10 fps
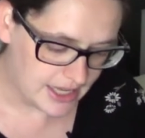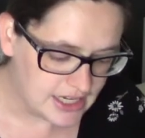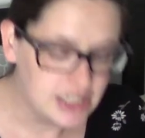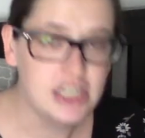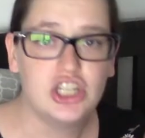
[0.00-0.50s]
in
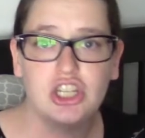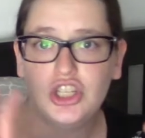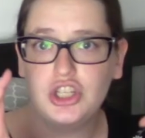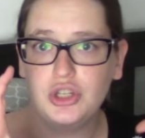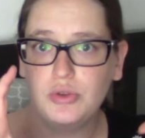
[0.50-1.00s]
addition
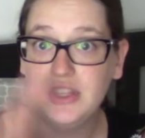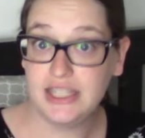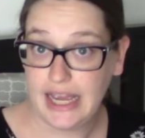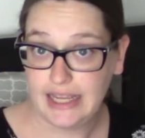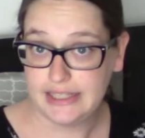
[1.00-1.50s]
to the
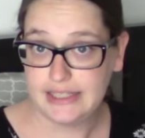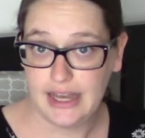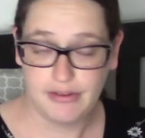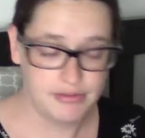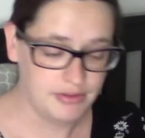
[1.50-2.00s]
diet
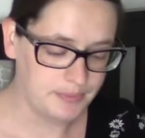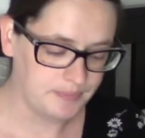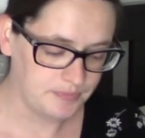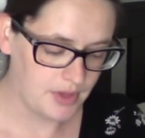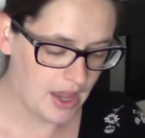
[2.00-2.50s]
stuff,
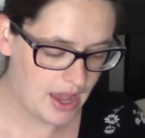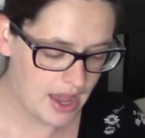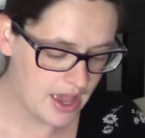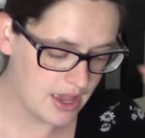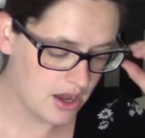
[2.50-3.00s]

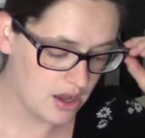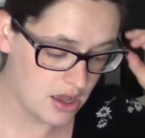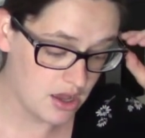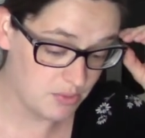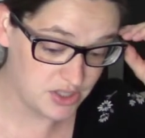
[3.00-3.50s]
I
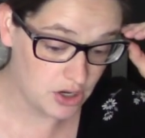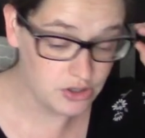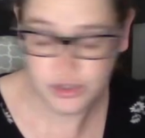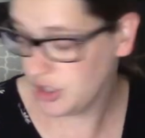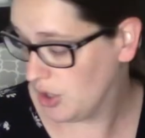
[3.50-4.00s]
uh, was
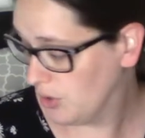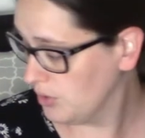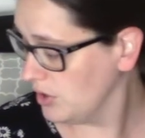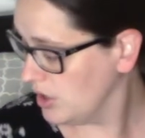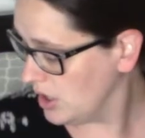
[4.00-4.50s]

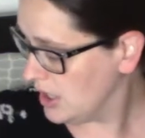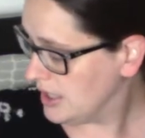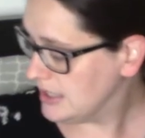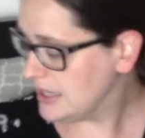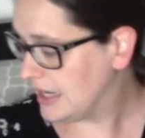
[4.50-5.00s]
also
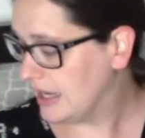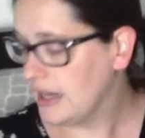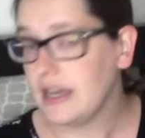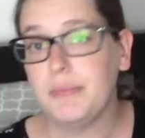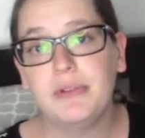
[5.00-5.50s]
taking a
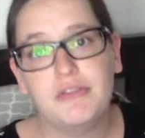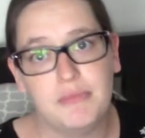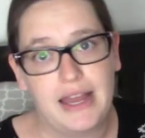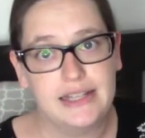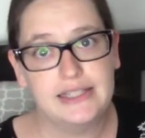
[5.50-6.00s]
couple of
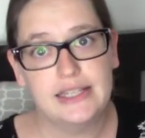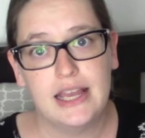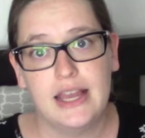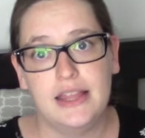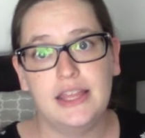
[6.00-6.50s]

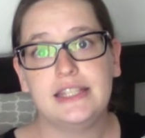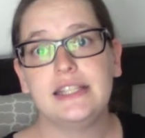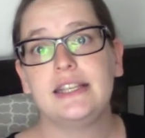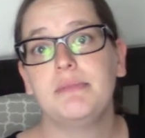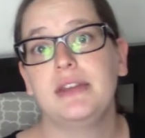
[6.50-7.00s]
meds. This
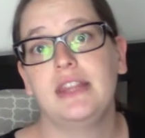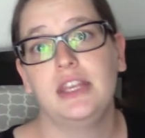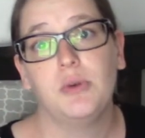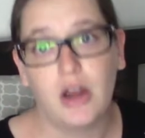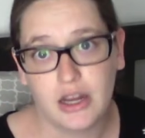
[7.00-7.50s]
is something that
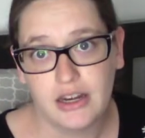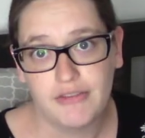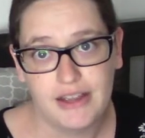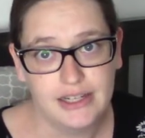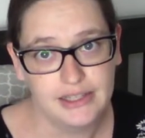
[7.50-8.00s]
you are going to
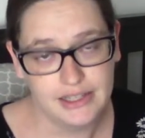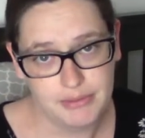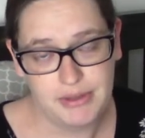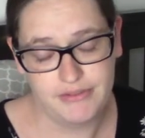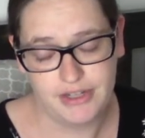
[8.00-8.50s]
find a little
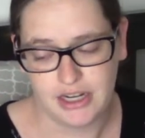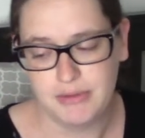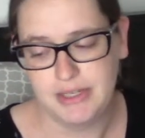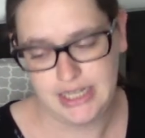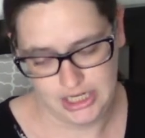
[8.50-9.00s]
bit of
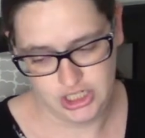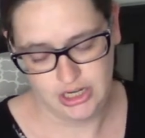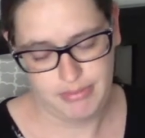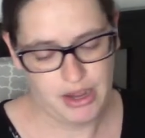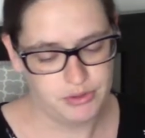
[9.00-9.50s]
documentation
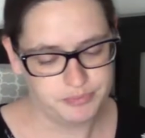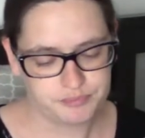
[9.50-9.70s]
about.